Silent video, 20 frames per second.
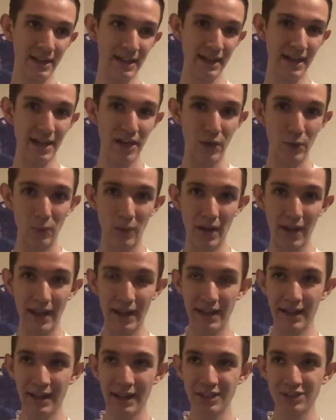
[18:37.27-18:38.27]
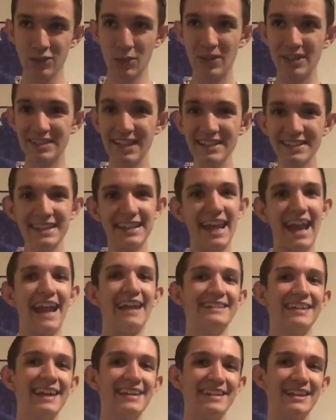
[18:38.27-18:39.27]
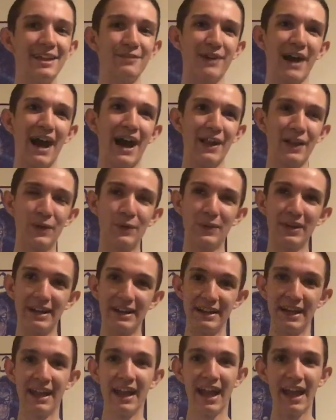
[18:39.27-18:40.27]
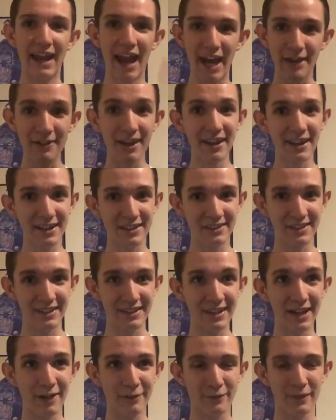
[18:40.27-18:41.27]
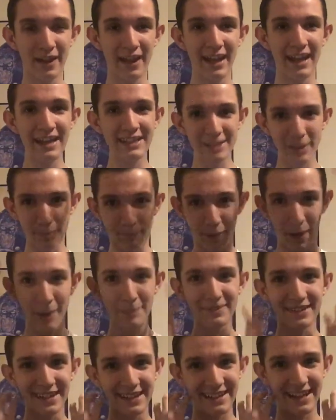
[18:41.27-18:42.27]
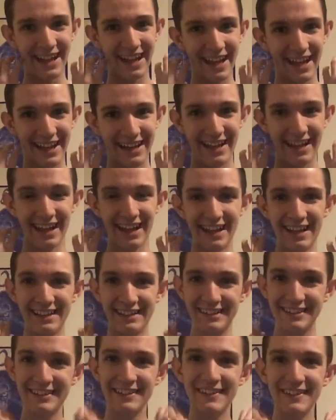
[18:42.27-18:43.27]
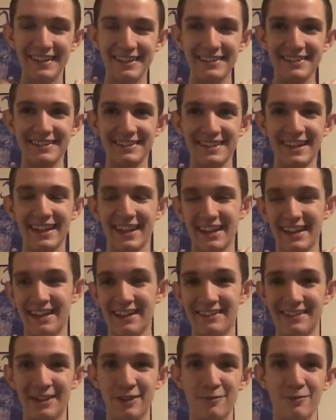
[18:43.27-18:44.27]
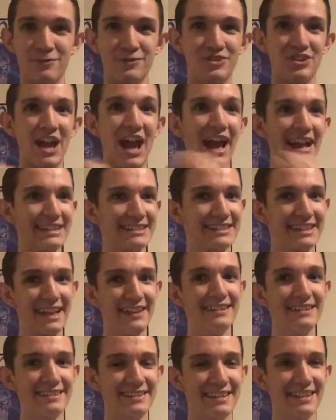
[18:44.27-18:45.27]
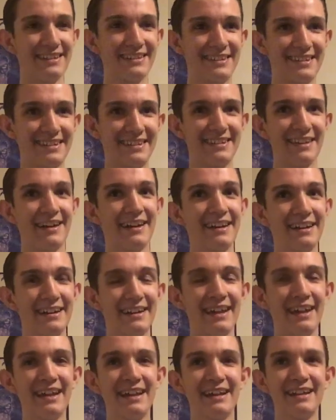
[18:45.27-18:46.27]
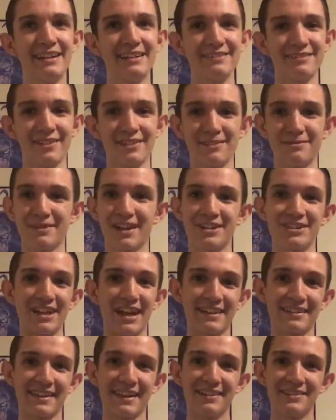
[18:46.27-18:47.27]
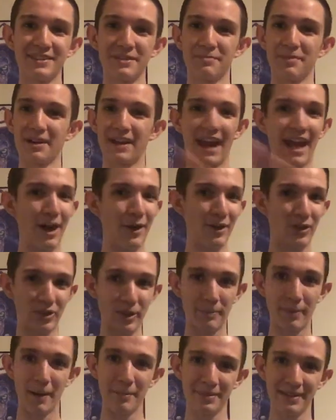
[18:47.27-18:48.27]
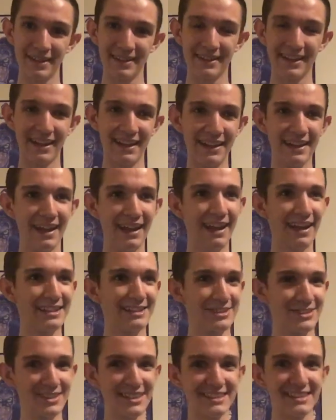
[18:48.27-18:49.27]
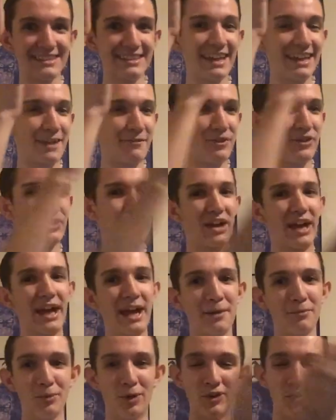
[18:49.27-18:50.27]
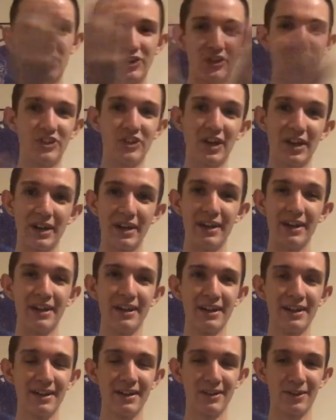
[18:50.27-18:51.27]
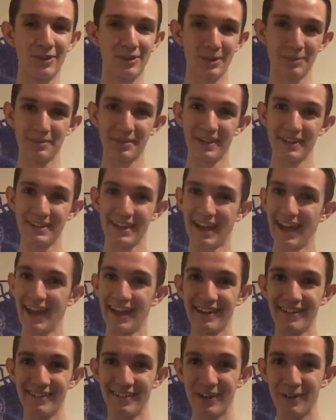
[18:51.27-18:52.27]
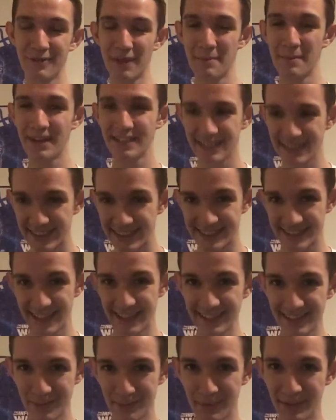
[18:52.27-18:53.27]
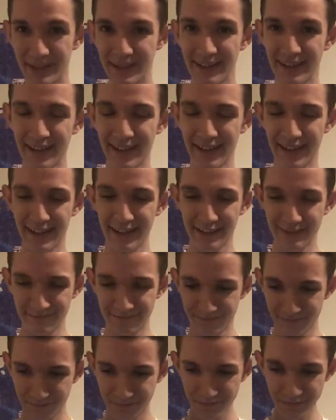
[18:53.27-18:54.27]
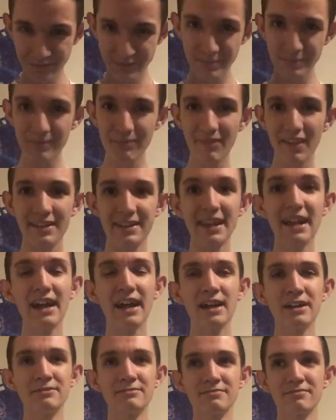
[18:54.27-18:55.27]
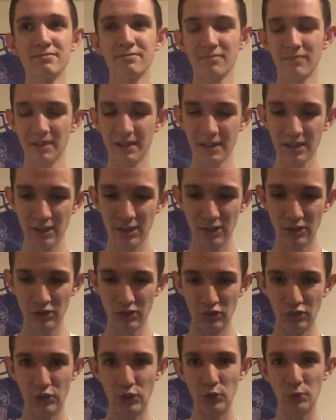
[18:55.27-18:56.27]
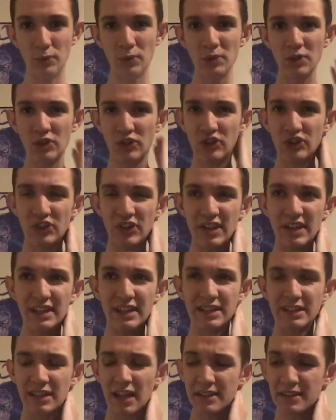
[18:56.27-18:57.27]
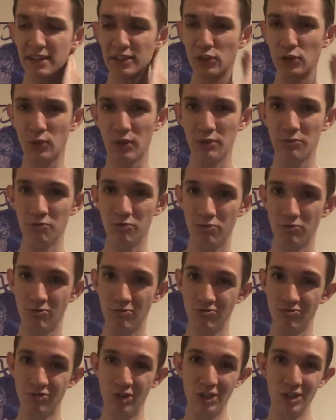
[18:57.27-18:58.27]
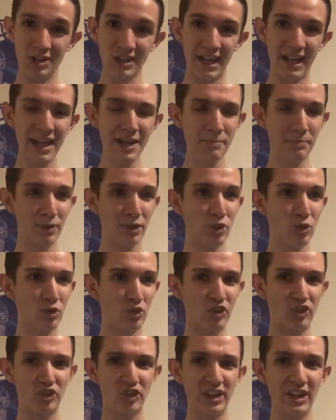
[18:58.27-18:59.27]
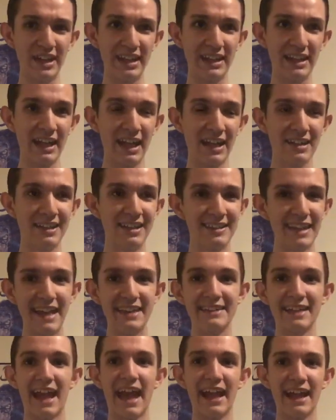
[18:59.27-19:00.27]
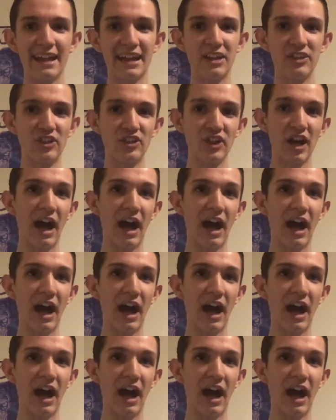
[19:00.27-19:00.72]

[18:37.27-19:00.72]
in a way. So he's like the entity of Halloween, and ironically enough, he's a pumpkin head. He's literally looks like as if Jack Skellington's son, well, not Jack Skellington, but how he's the Pumpkin King. So this is like if Sam was his son, or something like that. I don't know if that makes any sense, but yeah. So you really see, not that you can relate, but you see this antagonist's